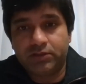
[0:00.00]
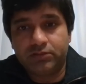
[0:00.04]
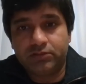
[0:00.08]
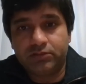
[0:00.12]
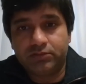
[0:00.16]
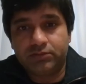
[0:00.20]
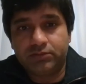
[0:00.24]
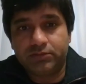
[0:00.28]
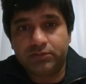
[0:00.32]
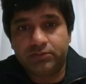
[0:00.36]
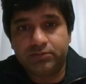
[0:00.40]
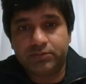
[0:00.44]

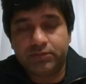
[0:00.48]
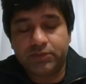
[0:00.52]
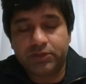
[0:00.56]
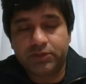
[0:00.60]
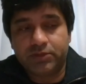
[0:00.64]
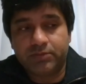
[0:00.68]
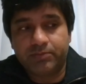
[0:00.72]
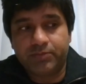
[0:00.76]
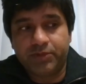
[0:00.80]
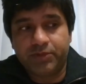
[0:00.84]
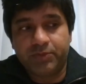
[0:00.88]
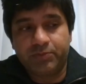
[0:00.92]
um,
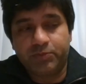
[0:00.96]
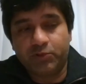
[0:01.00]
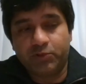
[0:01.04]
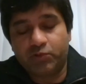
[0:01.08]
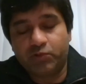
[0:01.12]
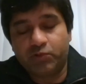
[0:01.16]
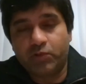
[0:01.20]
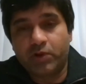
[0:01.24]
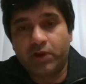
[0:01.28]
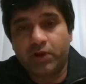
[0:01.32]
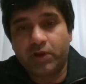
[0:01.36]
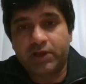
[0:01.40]
uh, people
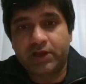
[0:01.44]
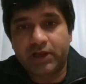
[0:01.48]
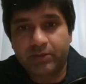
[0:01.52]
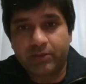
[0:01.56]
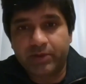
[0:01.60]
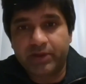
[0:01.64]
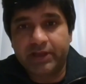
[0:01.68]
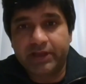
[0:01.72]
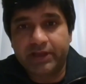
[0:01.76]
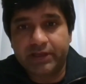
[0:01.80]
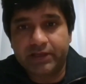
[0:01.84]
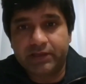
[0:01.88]
who are
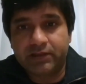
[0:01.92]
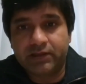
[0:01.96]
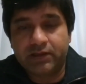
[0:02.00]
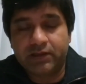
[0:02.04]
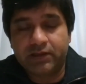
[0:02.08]
coming in